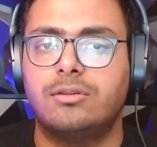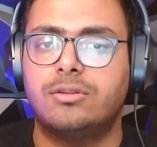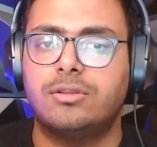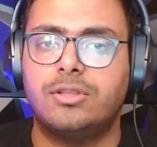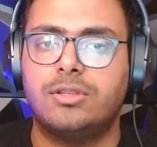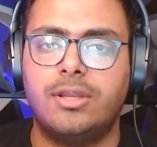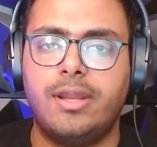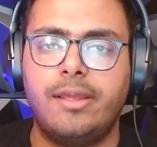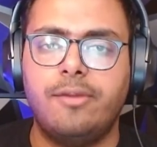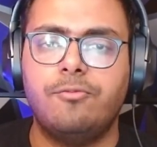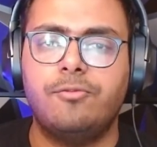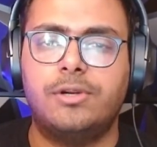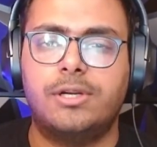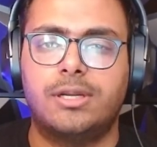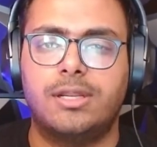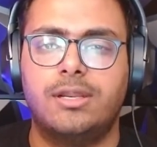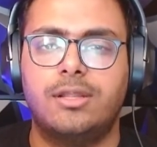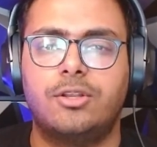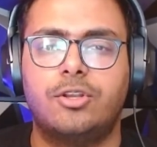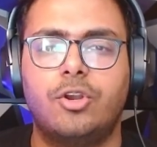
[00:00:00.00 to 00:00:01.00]
Today, we're
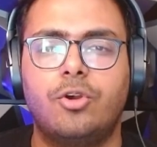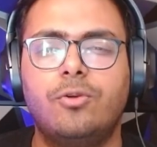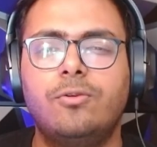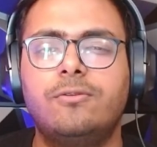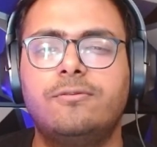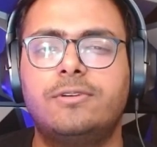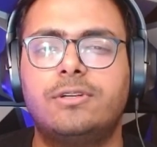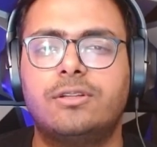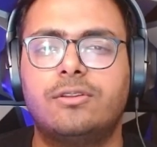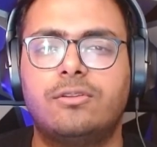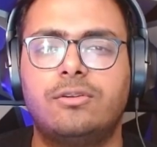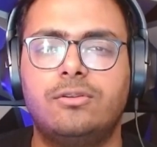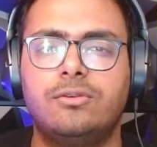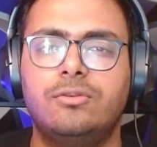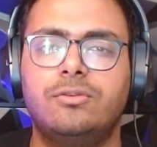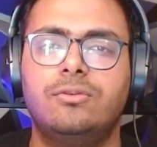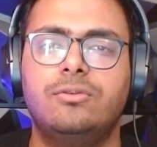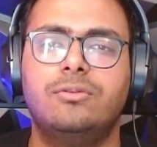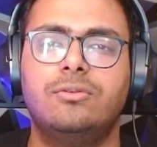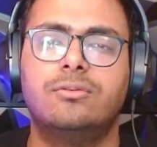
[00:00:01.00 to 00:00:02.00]
going to go over
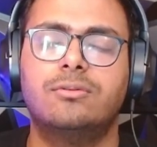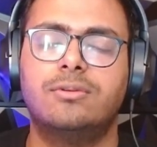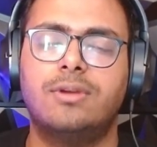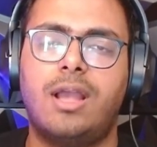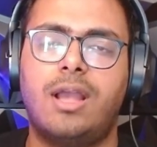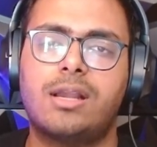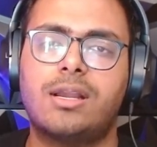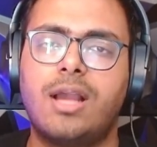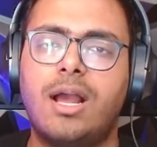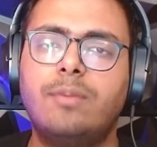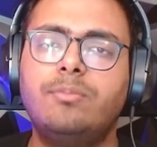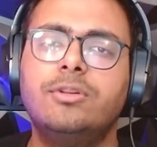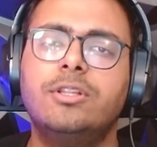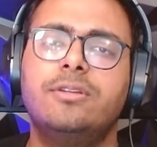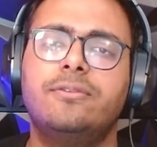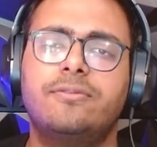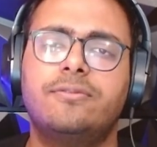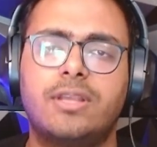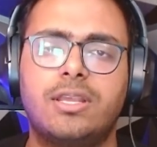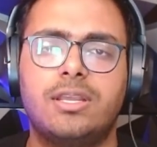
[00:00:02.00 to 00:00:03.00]
through a couple
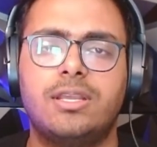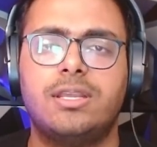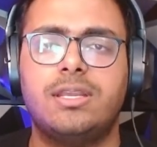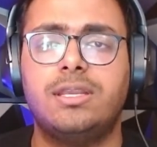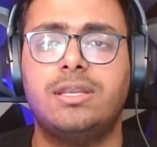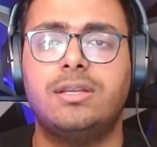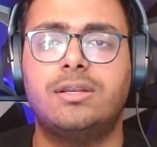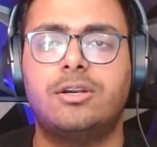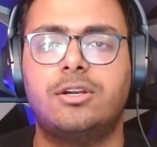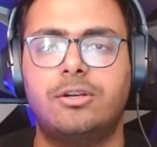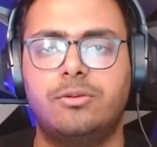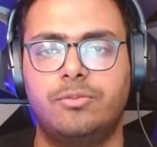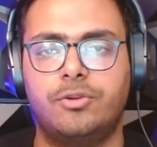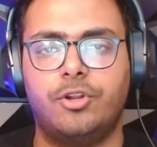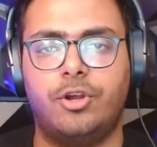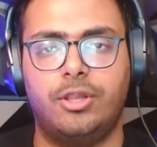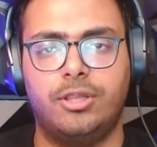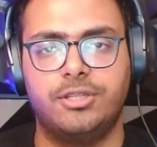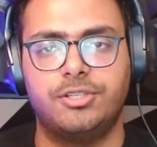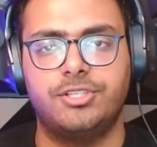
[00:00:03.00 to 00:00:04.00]
of key
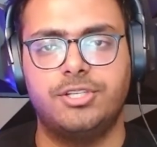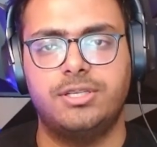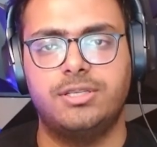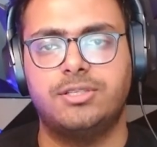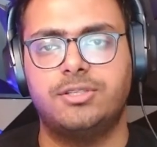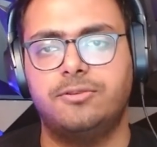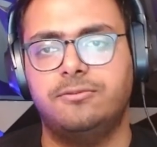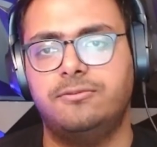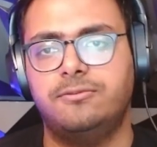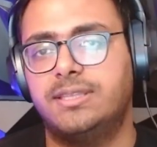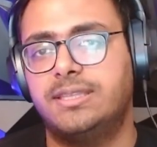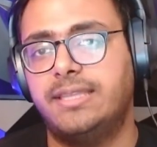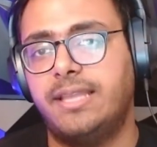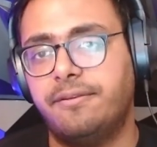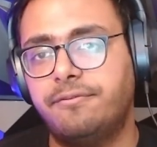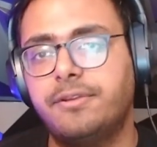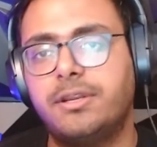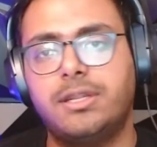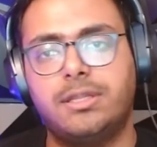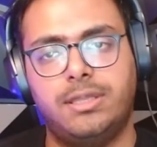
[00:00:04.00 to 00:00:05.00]
terminologies you will
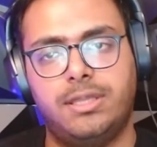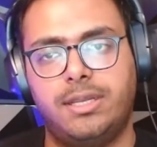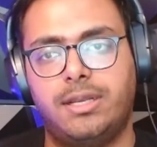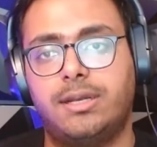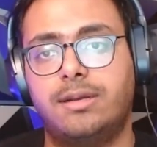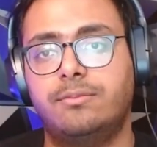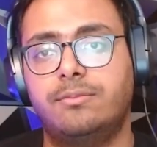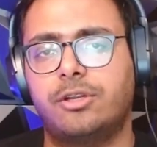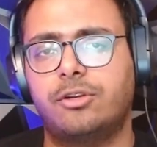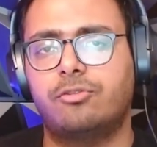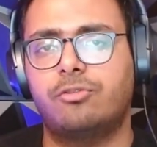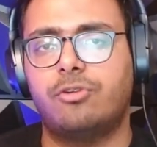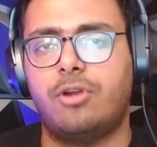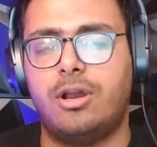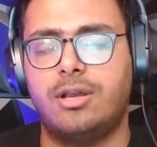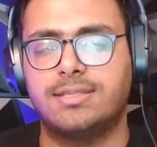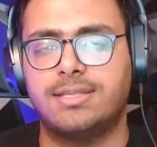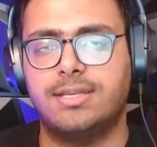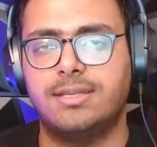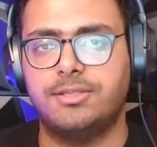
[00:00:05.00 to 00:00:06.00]
definitely come
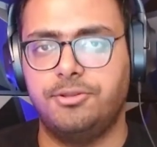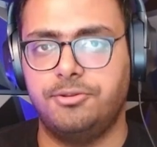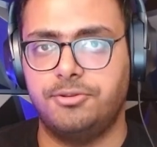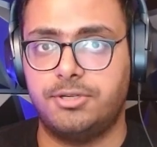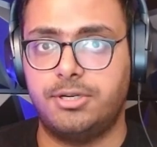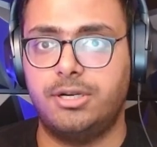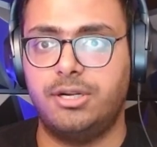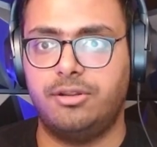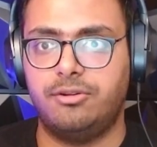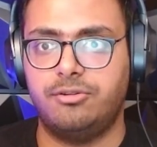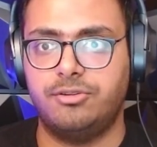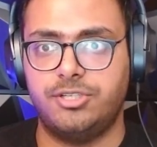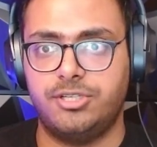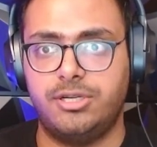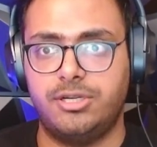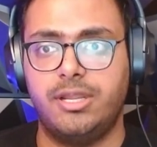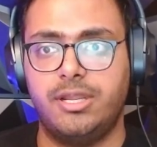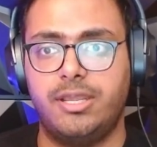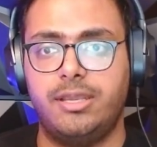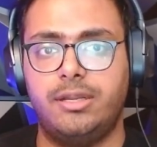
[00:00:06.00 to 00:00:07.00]
across as you start your
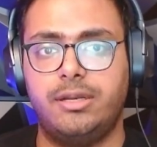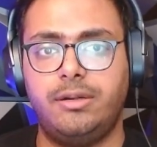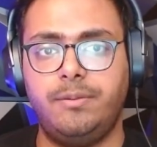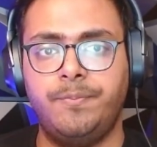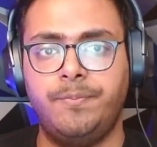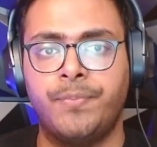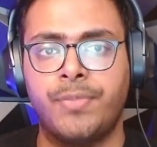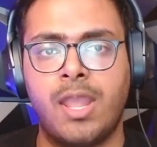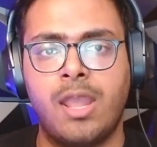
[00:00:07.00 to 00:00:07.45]
journey here,